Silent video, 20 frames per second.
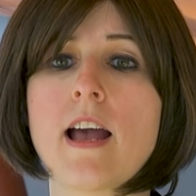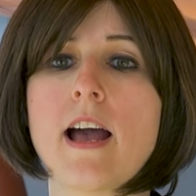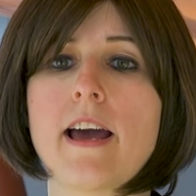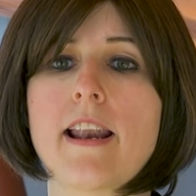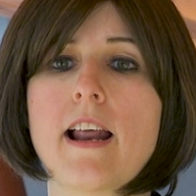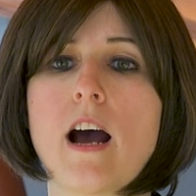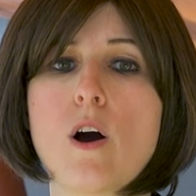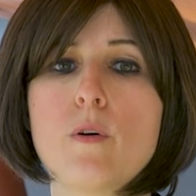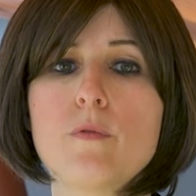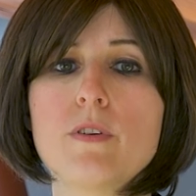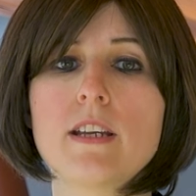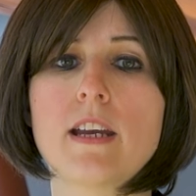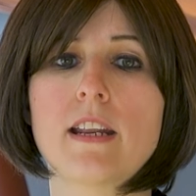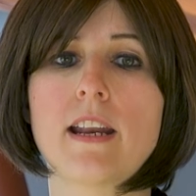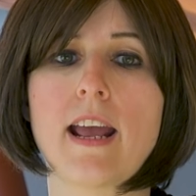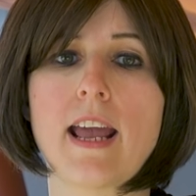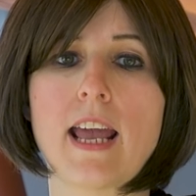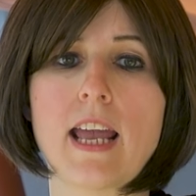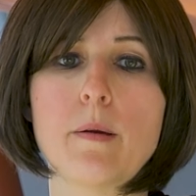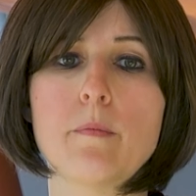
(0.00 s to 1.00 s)
and how we can
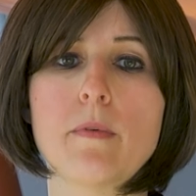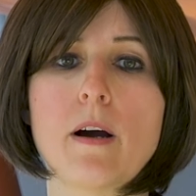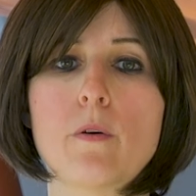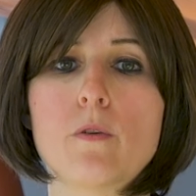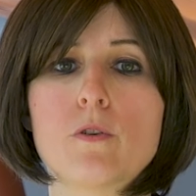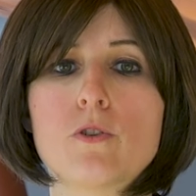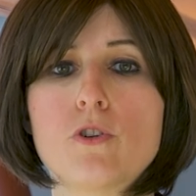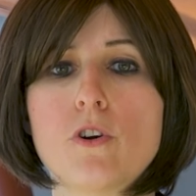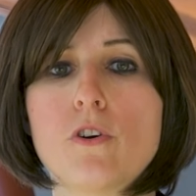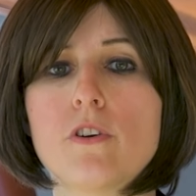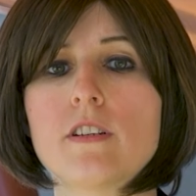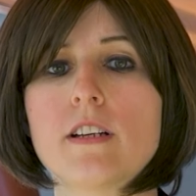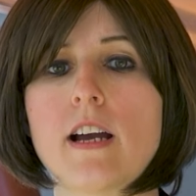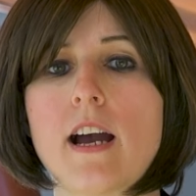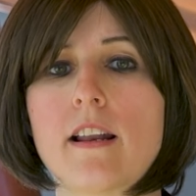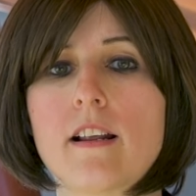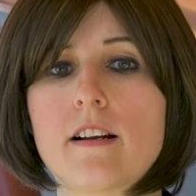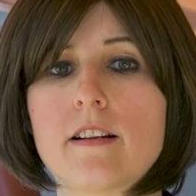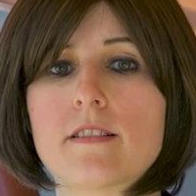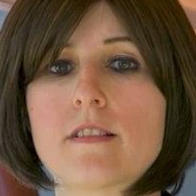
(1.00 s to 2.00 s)
aim our joint
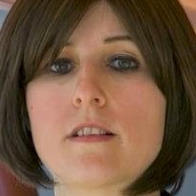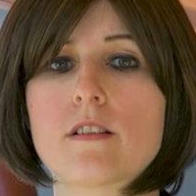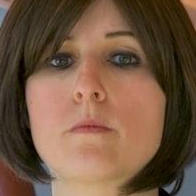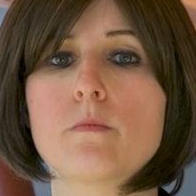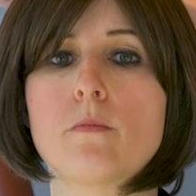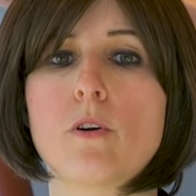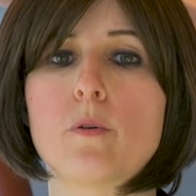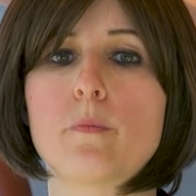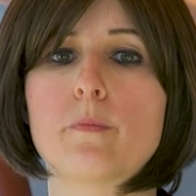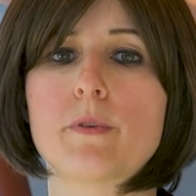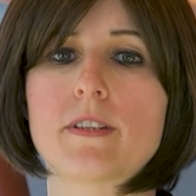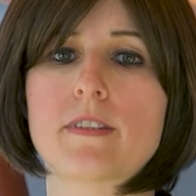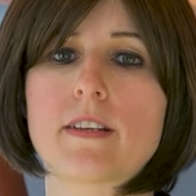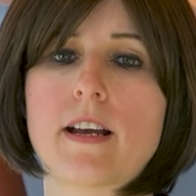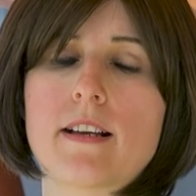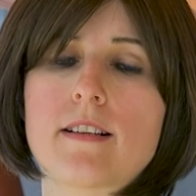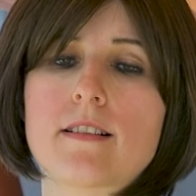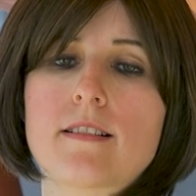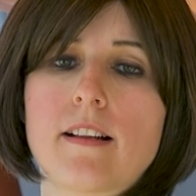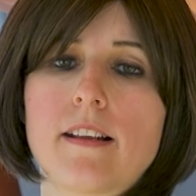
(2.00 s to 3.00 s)
analysis more
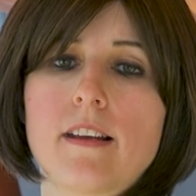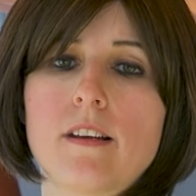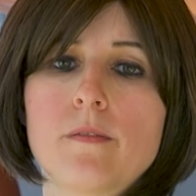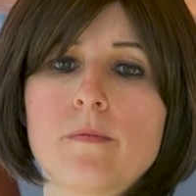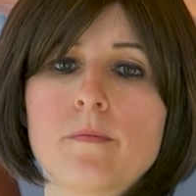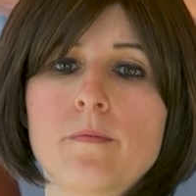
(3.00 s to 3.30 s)
precisely.